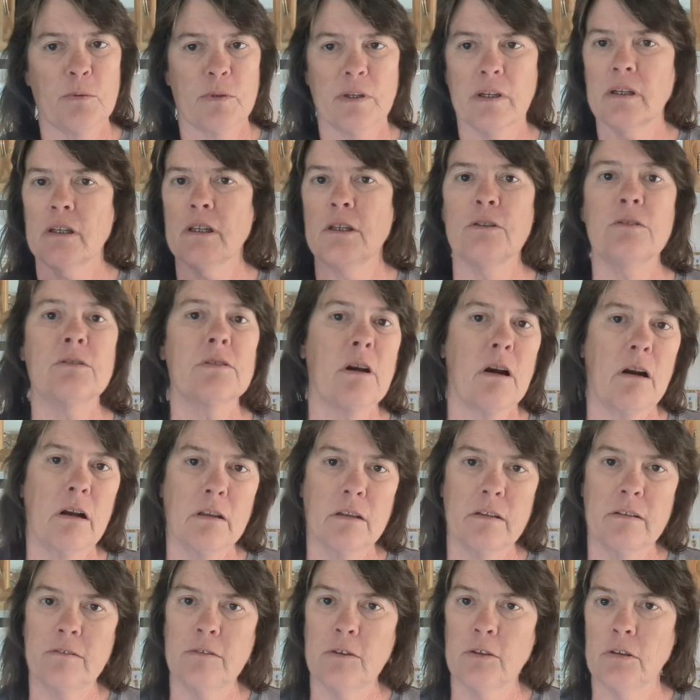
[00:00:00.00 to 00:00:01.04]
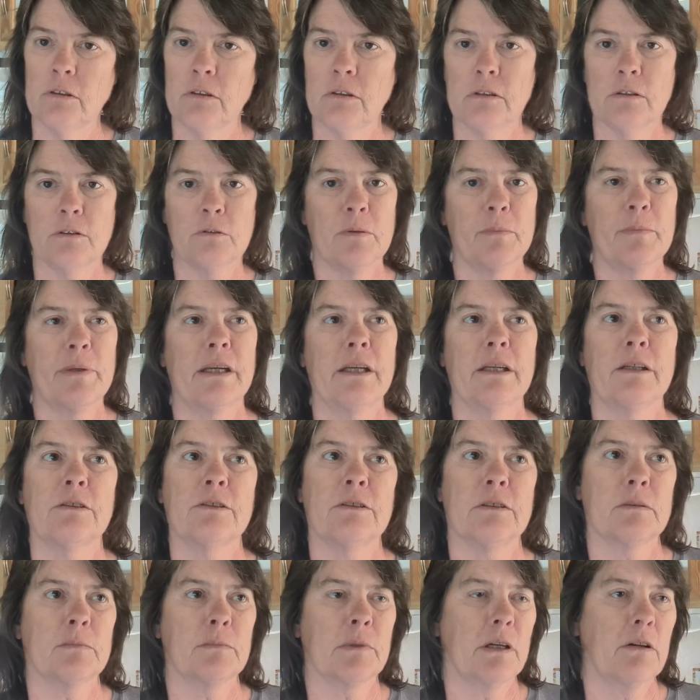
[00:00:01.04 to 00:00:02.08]
We're going to use olive oils. We may
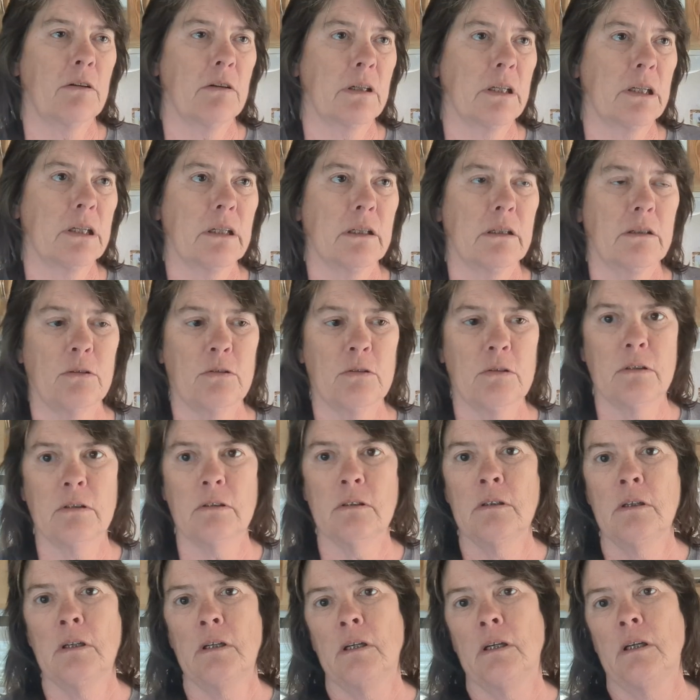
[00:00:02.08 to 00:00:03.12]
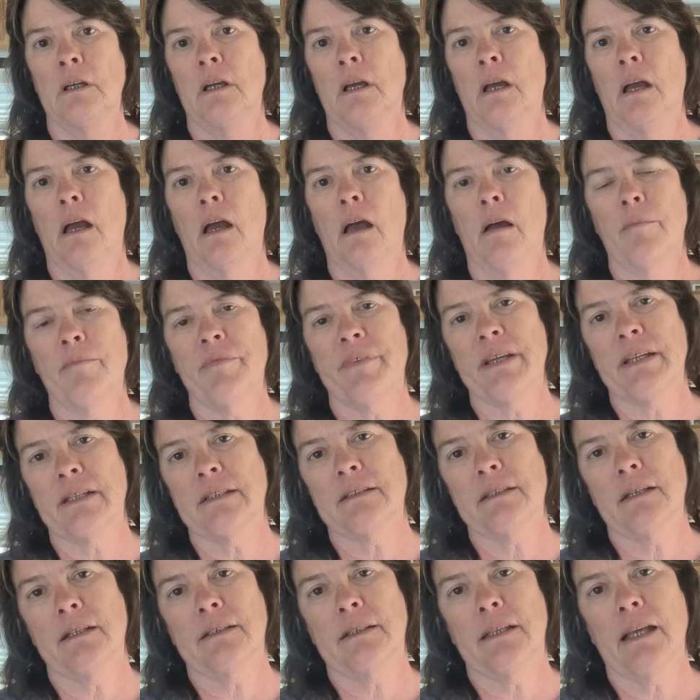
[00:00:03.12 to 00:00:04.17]
use some coconut oil, um,
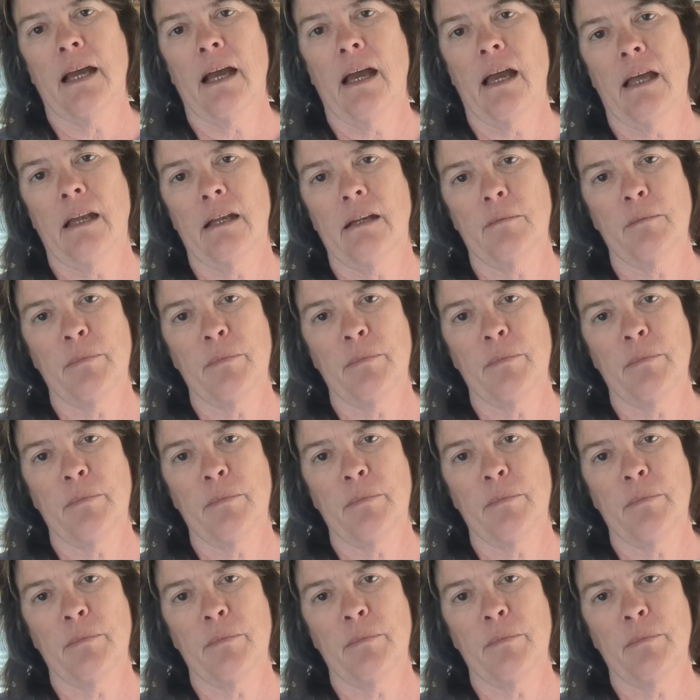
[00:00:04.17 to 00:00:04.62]
things like that.